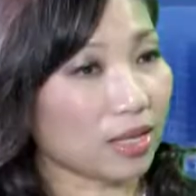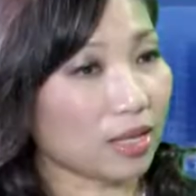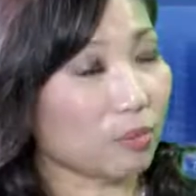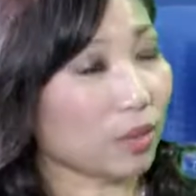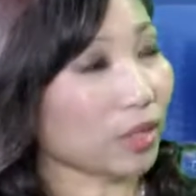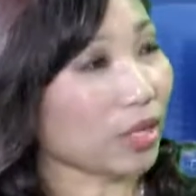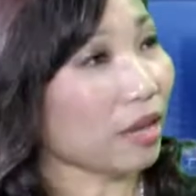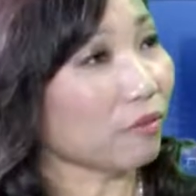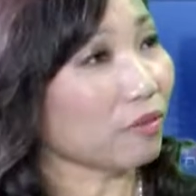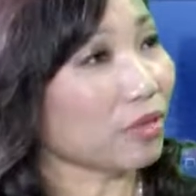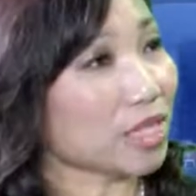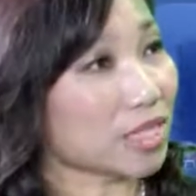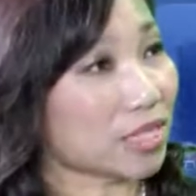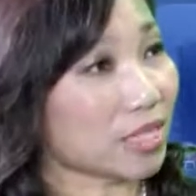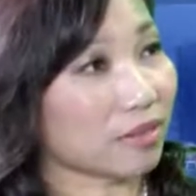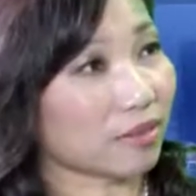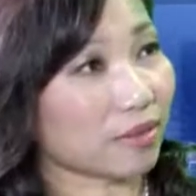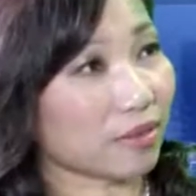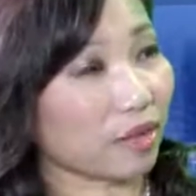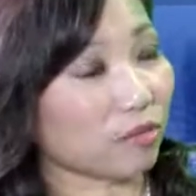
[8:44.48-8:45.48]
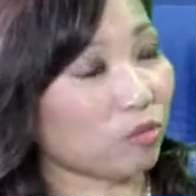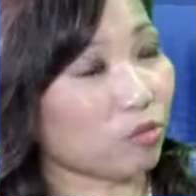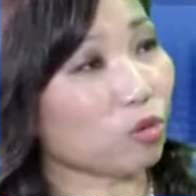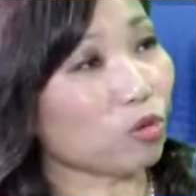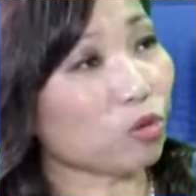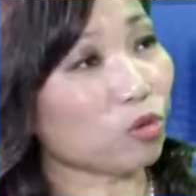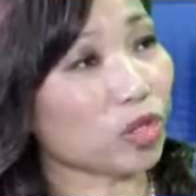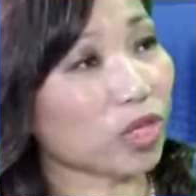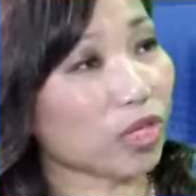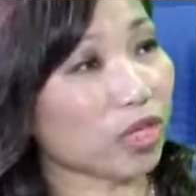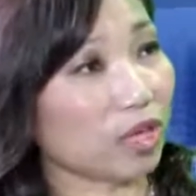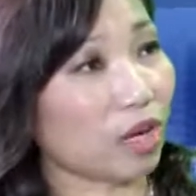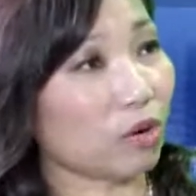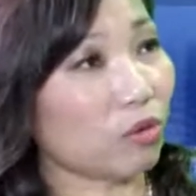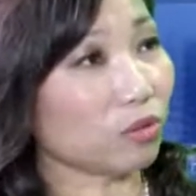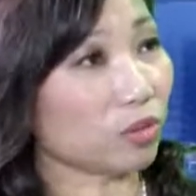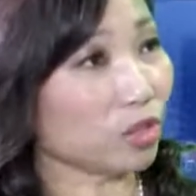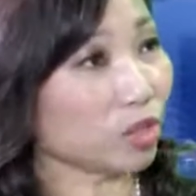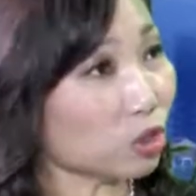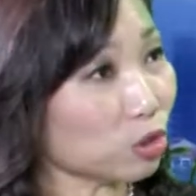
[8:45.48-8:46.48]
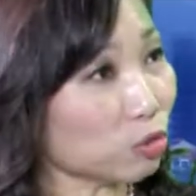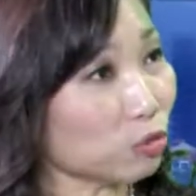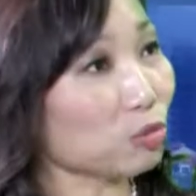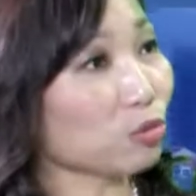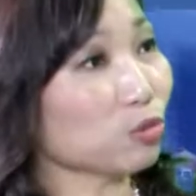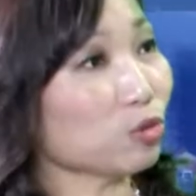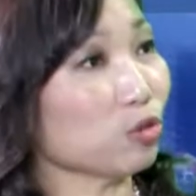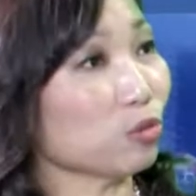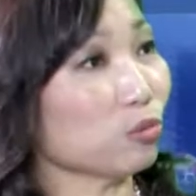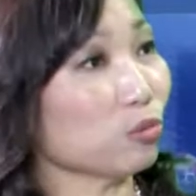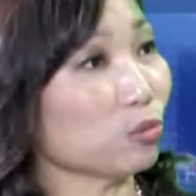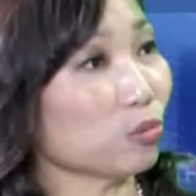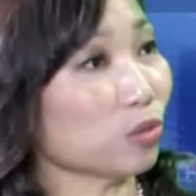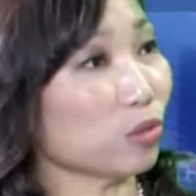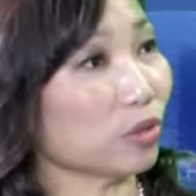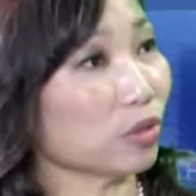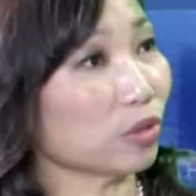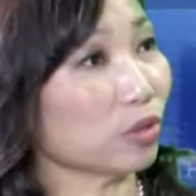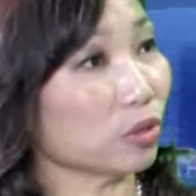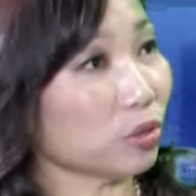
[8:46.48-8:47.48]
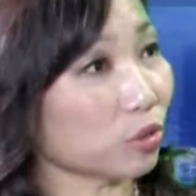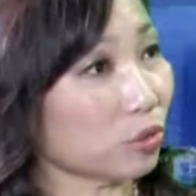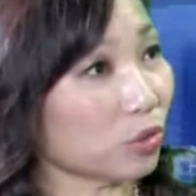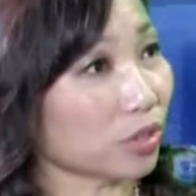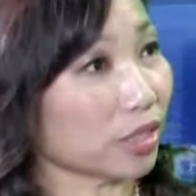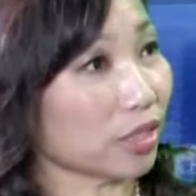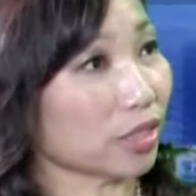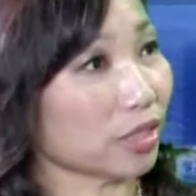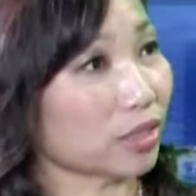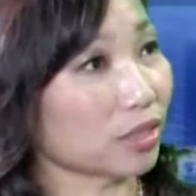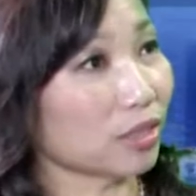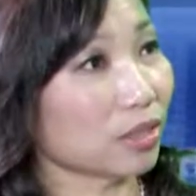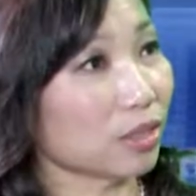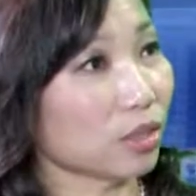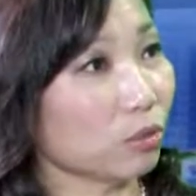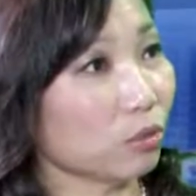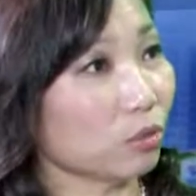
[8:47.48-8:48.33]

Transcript: But having said that, if you look at our distribution per unit,